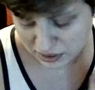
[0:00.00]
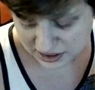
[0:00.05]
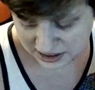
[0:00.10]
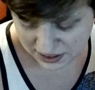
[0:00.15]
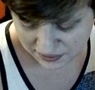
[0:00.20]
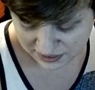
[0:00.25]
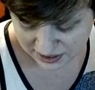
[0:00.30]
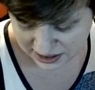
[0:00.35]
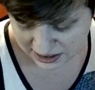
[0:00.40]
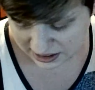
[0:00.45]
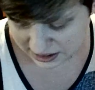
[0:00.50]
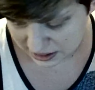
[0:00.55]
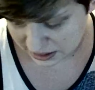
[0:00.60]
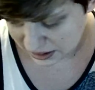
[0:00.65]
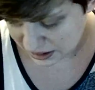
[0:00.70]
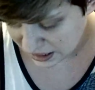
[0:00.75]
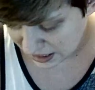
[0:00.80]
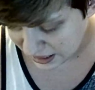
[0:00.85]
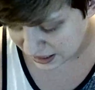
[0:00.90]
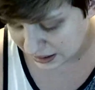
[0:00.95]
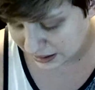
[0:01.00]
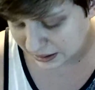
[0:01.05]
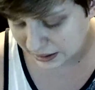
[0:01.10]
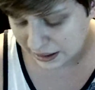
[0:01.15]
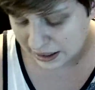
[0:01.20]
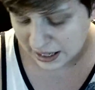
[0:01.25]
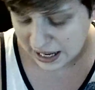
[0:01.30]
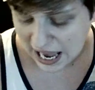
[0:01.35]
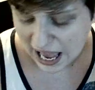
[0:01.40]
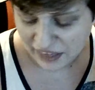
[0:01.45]
17,
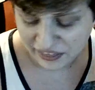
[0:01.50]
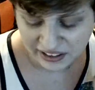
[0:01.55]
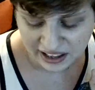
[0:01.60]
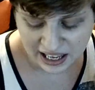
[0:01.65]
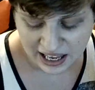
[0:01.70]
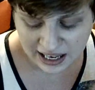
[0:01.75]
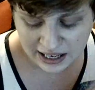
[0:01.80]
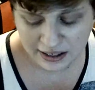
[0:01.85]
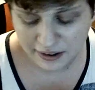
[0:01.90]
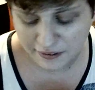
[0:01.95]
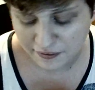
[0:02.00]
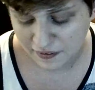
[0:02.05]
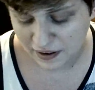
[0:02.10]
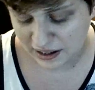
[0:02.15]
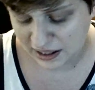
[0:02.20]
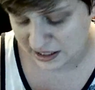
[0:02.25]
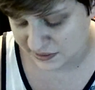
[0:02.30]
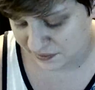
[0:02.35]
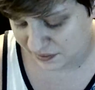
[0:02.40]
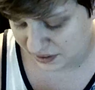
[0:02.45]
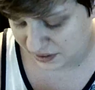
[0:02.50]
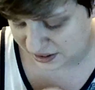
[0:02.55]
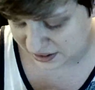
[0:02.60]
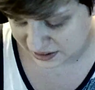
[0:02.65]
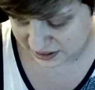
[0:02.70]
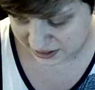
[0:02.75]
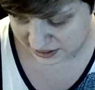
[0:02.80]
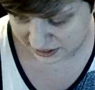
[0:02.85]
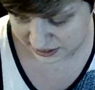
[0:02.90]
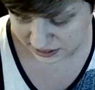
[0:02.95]
at the end of Five Nights at Freddy's
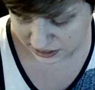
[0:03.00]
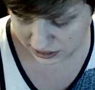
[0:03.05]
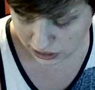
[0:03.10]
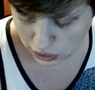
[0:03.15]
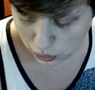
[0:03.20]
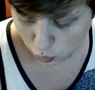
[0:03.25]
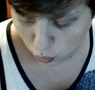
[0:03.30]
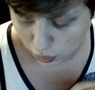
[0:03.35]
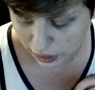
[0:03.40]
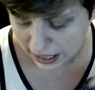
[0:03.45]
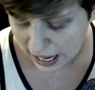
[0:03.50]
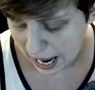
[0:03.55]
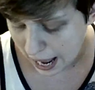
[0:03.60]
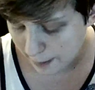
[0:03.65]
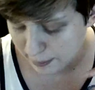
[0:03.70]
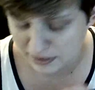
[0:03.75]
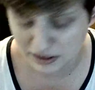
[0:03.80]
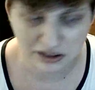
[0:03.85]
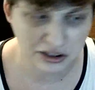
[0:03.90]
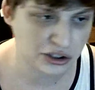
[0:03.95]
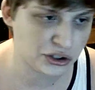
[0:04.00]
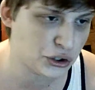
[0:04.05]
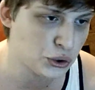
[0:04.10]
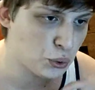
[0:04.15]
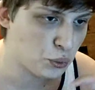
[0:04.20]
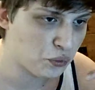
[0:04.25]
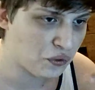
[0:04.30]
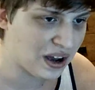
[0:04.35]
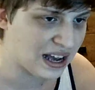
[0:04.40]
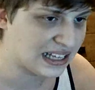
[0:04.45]
6, what happens to
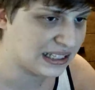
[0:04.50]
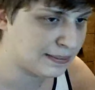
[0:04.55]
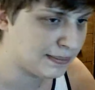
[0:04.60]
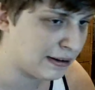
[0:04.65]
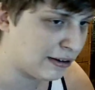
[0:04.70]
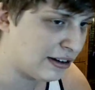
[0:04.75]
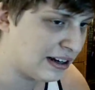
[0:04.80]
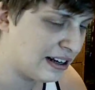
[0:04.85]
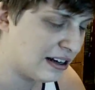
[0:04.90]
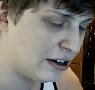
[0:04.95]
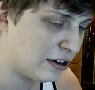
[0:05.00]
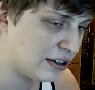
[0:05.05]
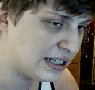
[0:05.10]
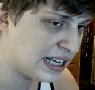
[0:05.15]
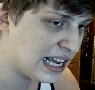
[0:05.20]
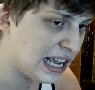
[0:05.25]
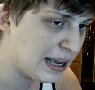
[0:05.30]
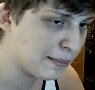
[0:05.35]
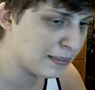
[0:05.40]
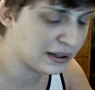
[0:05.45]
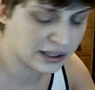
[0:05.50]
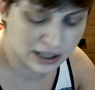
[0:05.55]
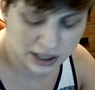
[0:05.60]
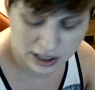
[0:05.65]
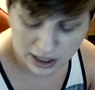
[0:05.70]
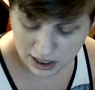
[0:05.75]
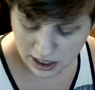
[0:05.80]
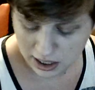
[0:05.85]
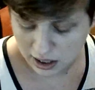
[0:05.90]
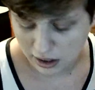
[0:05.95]
Fazbear Entertainment?
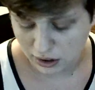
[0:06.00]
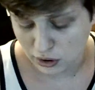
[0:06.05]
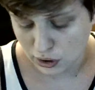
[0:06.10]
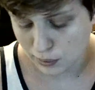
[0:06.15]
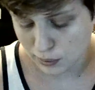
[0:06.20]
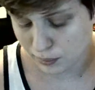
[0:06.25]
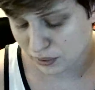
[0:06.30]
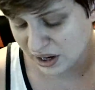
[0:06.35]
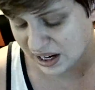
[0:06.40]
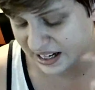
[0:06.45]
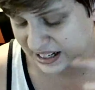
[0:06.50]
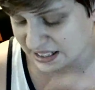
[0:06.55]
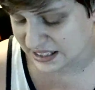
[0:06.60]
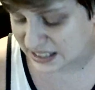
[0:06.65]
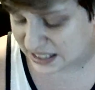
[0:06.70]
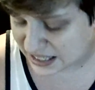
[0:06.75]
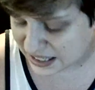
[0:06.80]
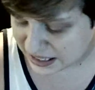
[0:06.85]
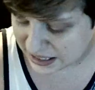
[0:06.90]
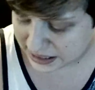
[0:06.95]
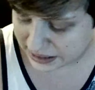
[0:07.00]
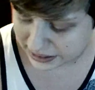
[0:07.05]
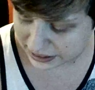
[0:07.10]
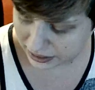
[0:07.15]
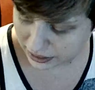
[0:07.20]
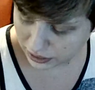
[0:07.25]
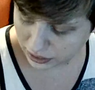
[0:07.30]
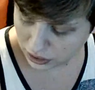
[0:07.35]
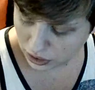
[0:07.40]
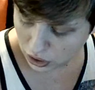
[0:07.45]
Number 18,
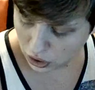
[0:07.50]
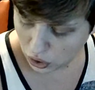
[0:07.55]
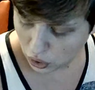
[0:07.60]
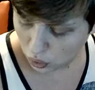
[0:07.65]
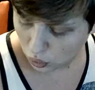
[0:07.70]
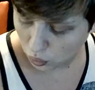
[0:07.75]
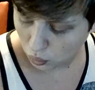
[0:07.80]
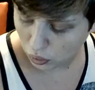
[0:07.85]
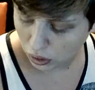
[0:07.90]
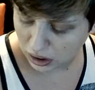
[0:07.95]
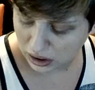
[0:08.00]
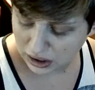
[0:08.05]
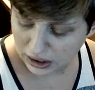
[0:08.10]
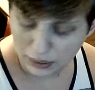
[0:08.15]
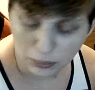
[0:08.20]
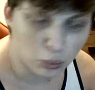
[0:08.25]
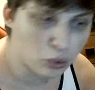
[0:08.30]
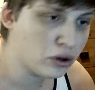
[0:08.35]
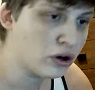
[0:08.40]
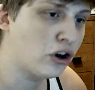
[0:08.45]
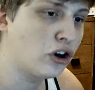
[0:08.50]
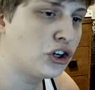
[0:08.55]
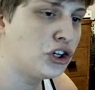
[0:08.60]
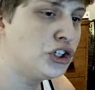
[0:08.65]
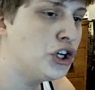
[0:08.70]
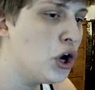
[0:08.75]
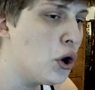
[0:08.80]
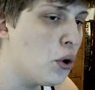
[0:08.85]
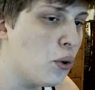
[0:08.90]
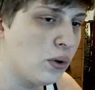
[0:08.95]
what are
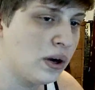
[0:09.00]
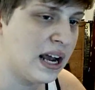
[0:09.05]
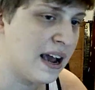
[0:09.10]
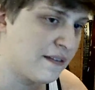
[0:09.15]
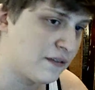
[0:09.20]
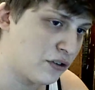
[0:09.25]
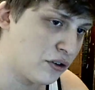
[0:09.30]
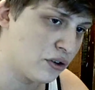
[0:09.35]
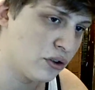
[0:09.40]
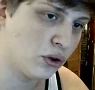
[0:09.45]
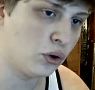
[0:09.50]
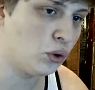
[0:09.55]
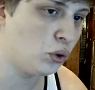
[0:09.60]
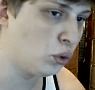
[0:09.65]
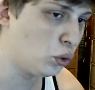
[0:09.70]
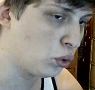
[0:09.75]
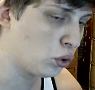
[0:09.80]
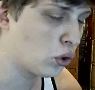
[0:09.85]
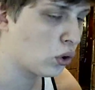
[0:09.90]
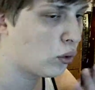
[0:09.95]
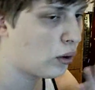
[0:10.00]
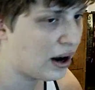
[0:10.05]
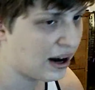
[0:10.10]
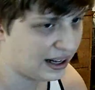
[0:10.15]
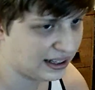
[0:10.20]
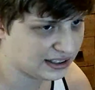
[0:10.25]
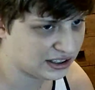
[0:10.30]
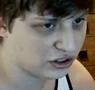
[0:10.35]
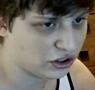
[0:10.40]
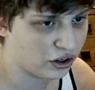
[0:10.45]
shown after the whole
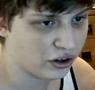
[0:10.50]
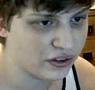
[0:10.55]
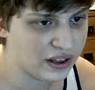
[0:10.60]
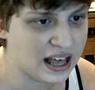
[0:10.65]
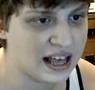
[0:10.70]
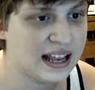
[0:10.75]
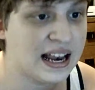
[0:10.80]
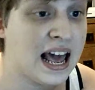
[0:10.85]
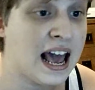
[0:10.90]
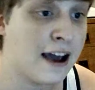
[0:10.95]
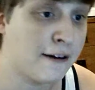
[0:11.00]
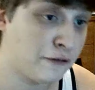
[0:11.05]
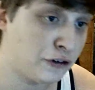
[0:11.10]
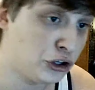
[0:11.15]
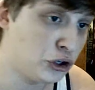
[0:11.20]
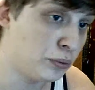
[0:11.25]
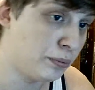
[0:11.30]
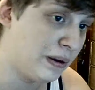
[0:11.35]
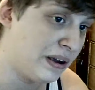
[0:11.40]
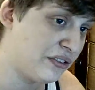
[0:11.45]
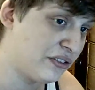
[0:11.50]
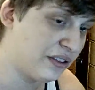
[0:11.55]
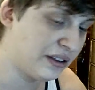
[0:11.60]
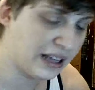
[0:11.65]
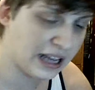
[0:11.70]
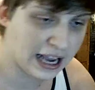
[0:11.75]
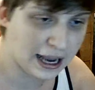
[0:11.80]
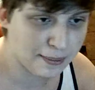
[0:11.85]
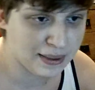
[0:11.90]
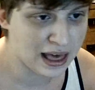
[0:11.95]
credits and all that after you beat the
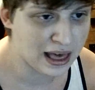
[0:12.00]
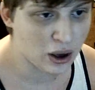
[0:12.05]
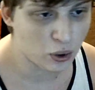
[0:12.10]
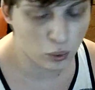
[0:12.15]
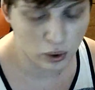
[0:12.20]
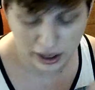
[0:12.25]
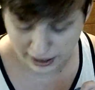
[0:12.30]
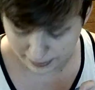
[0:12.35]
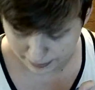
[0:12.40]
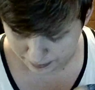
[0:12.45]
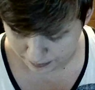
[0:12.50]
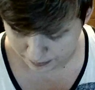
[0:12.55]
game that way.